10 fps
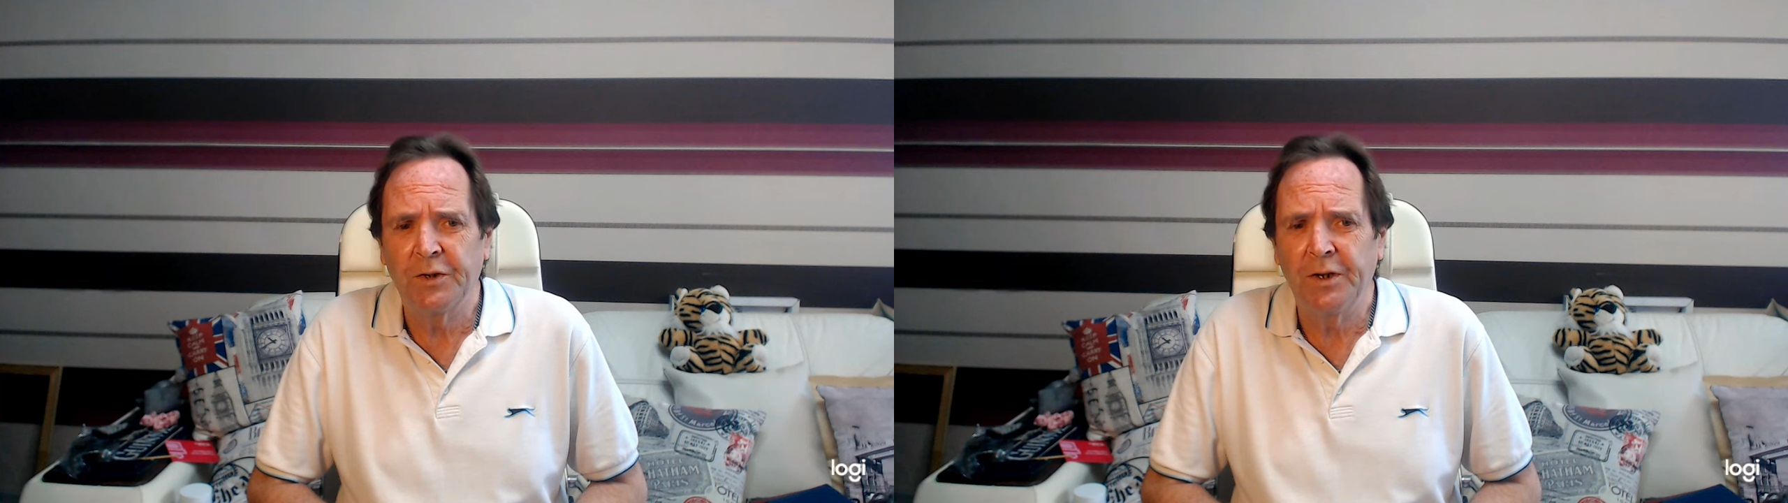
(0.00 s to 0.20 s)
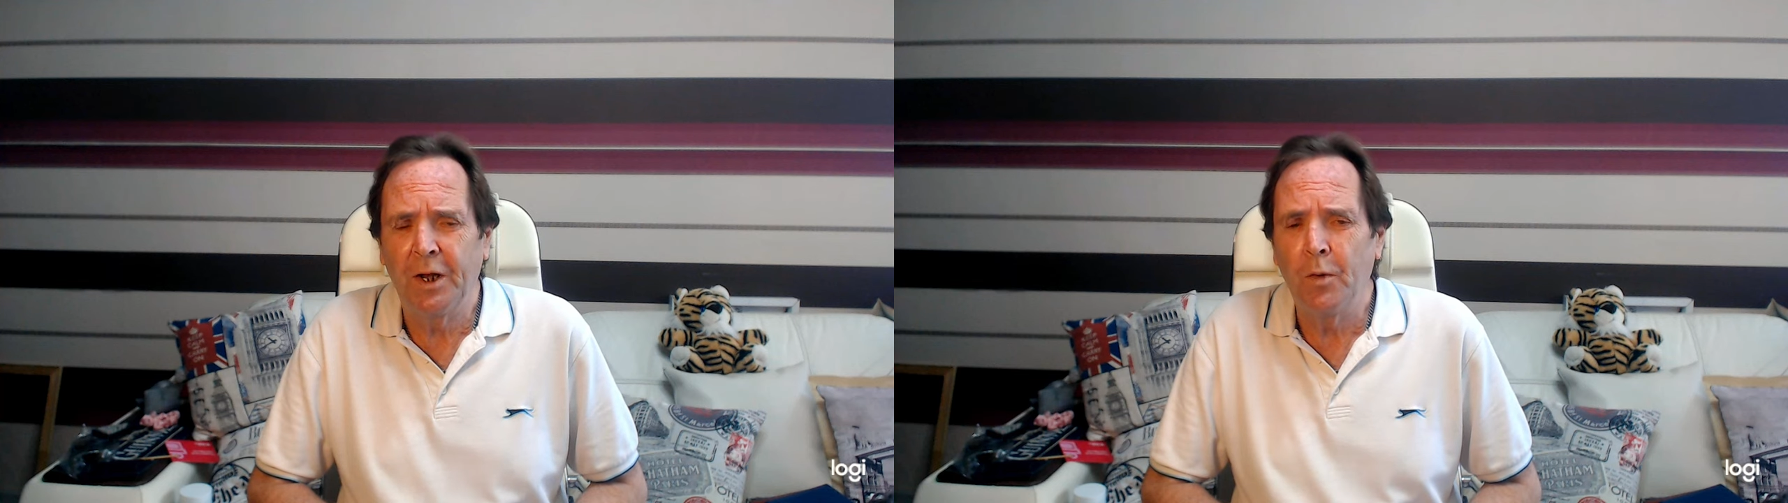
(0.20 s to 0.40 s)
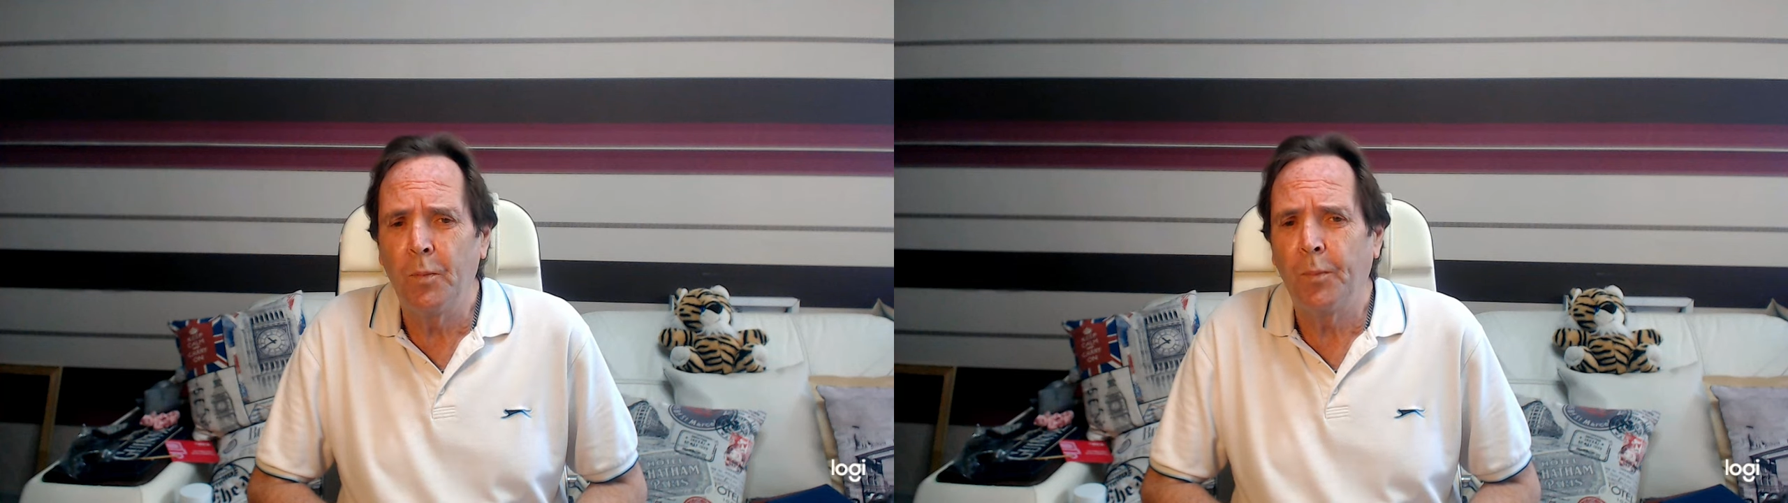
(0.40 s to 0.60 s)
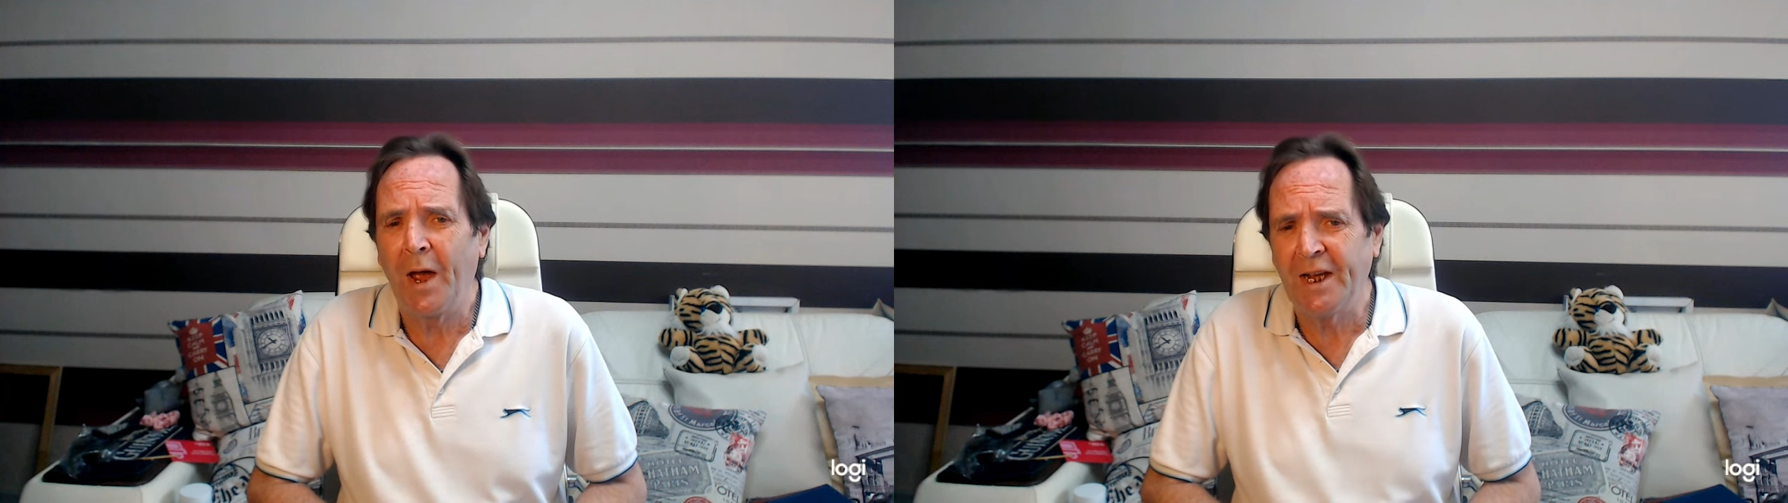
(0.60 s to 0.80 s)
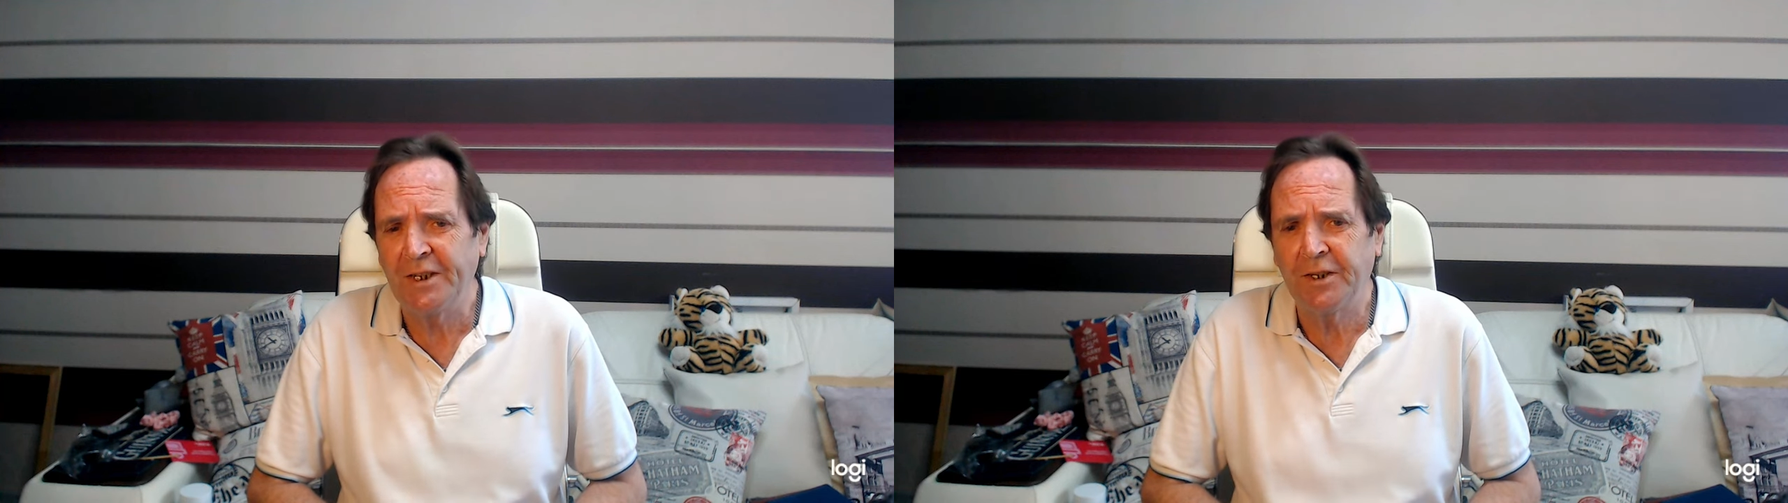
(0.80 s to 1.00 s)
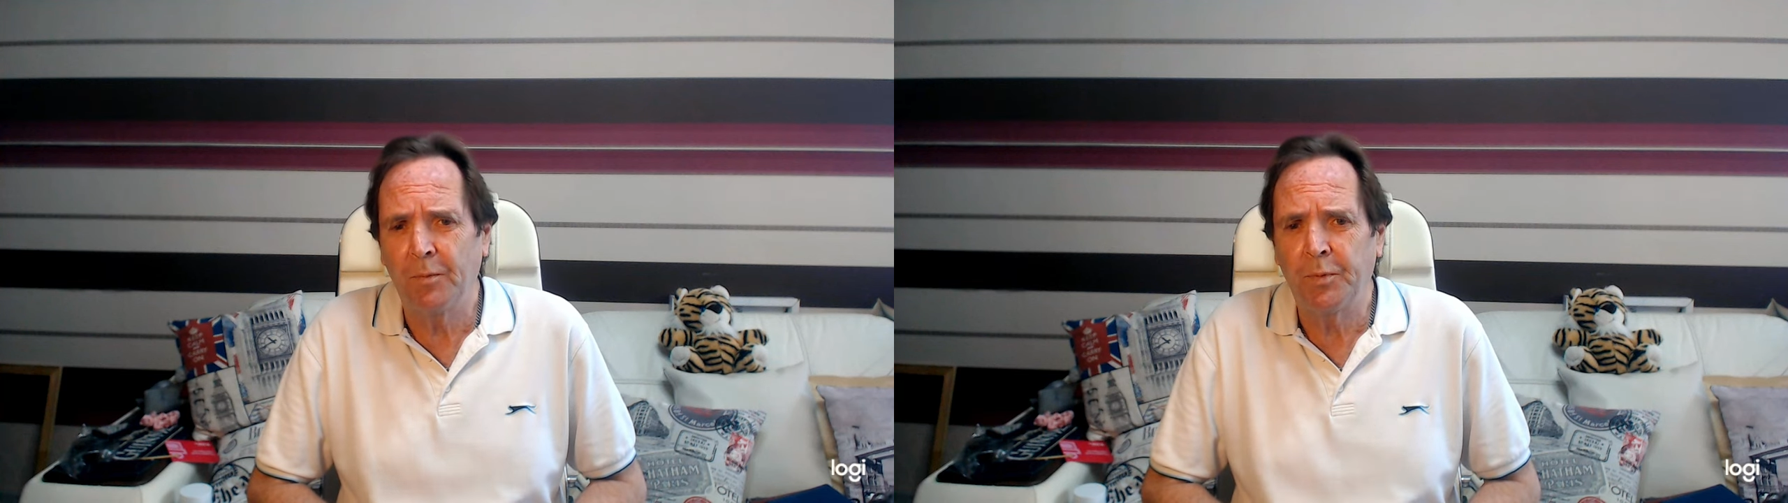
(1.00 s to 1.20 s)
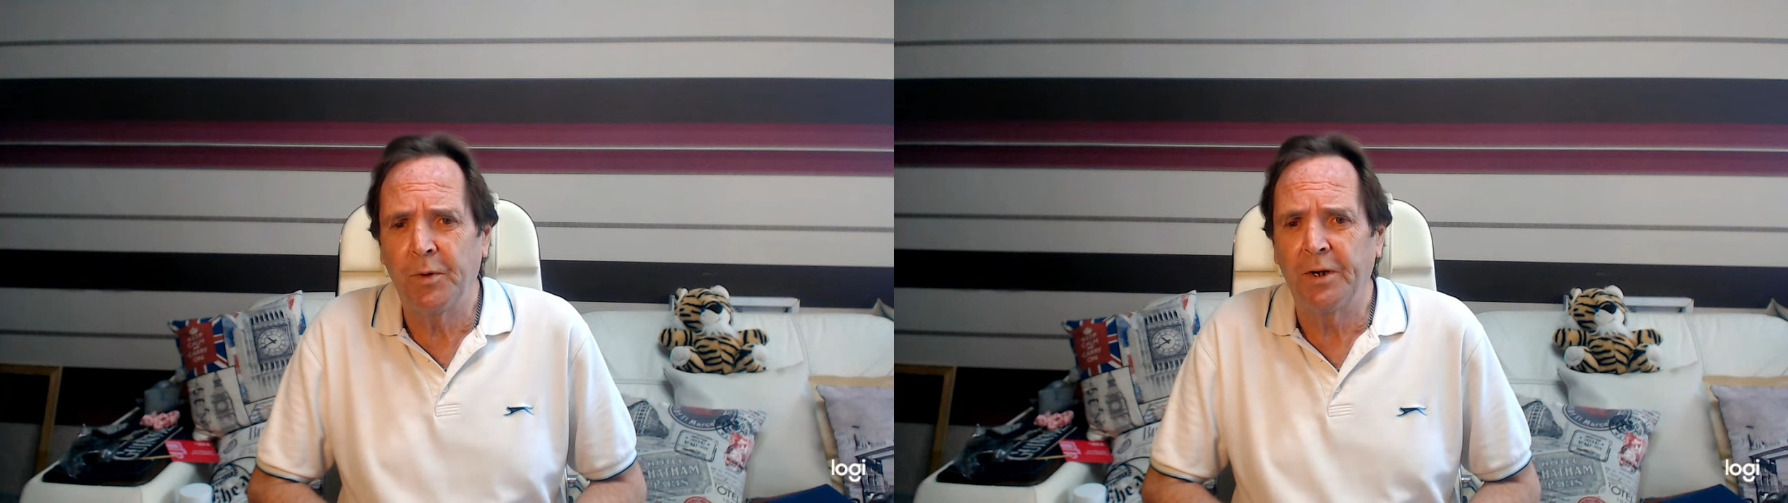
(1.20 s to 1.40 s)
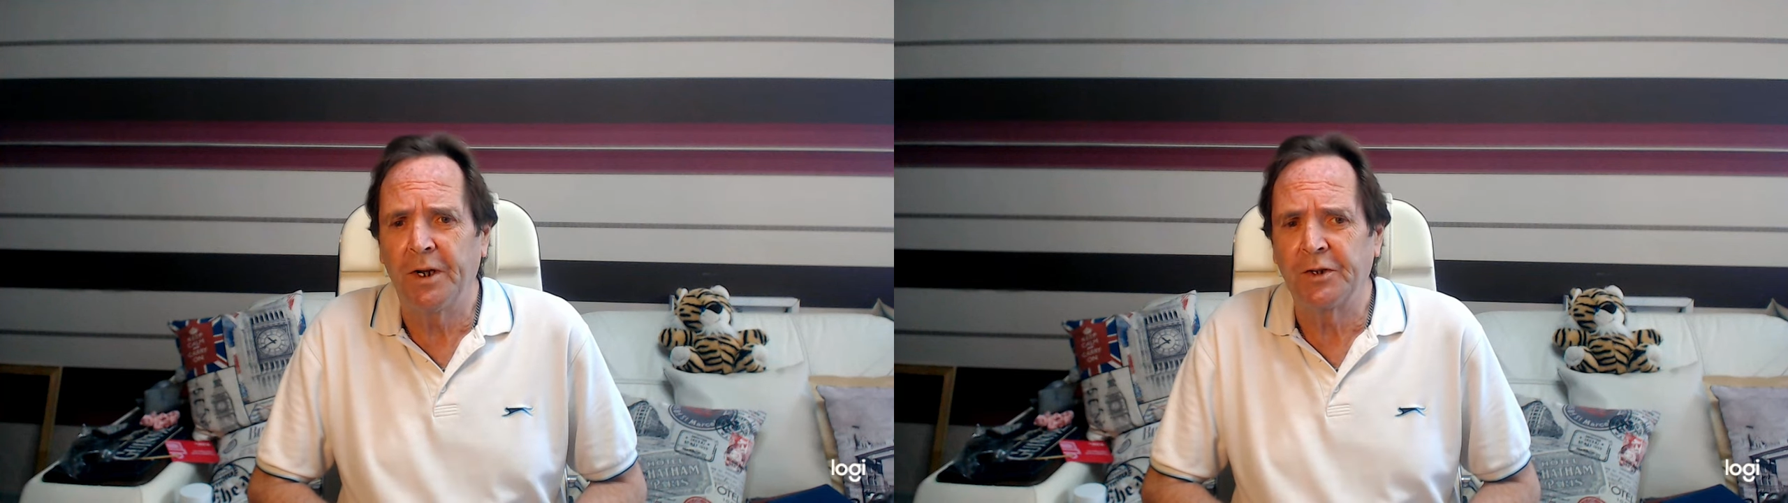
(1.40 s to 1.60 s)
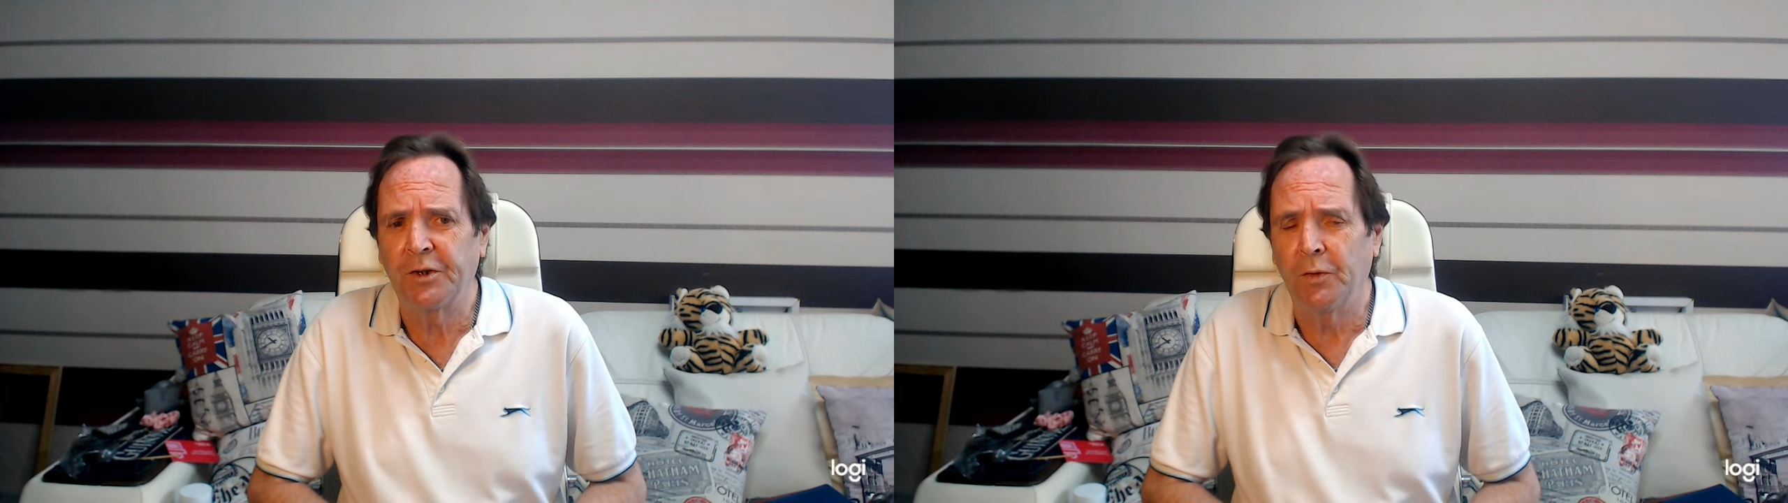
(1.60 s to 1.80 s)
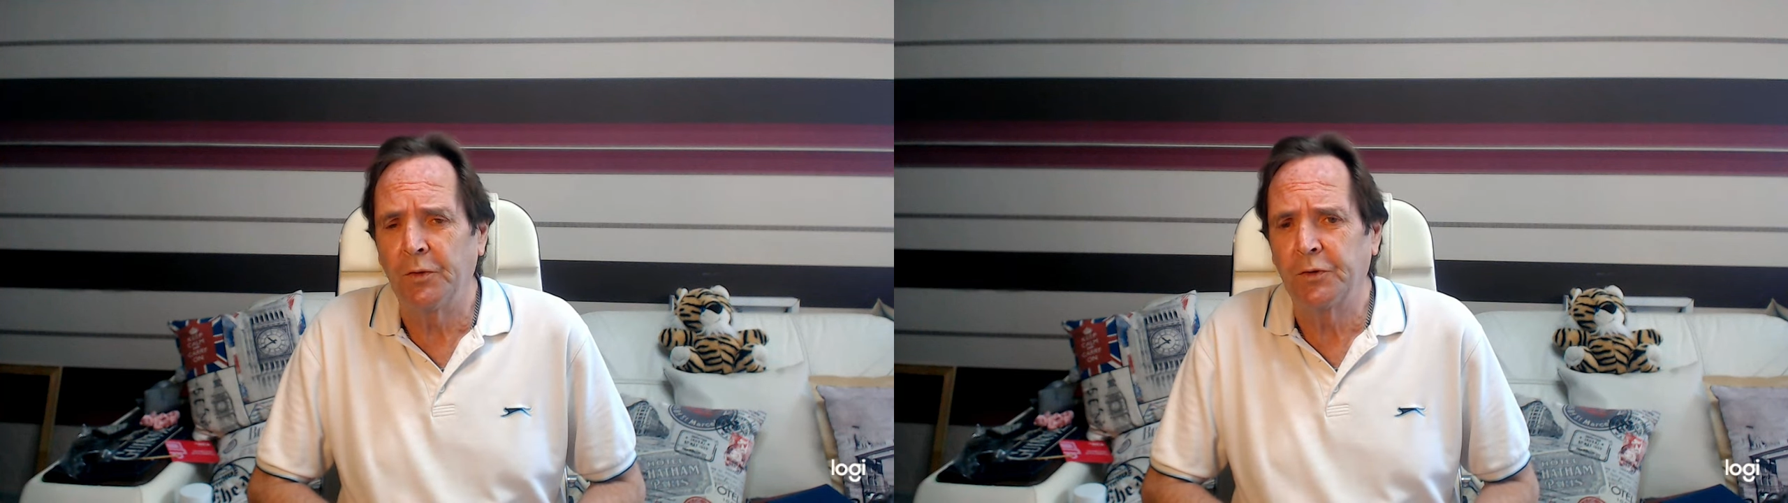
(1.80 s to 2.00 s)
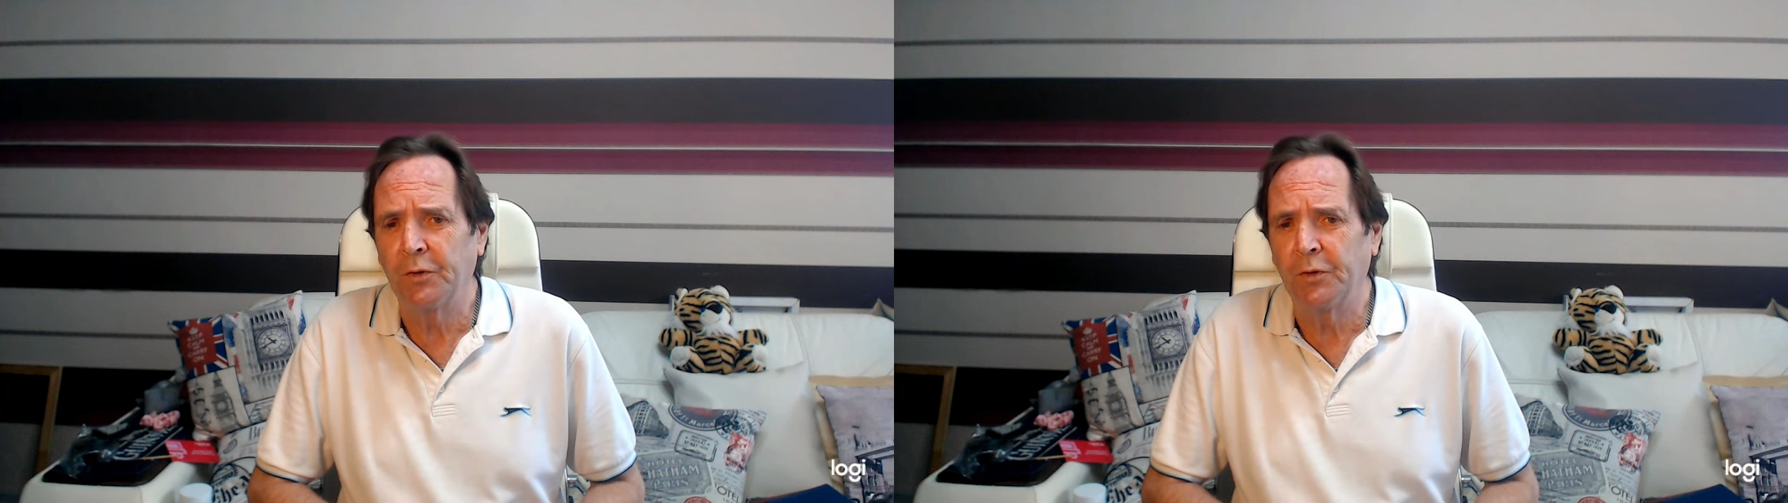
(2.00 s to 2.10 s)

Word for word: and now pasta products are also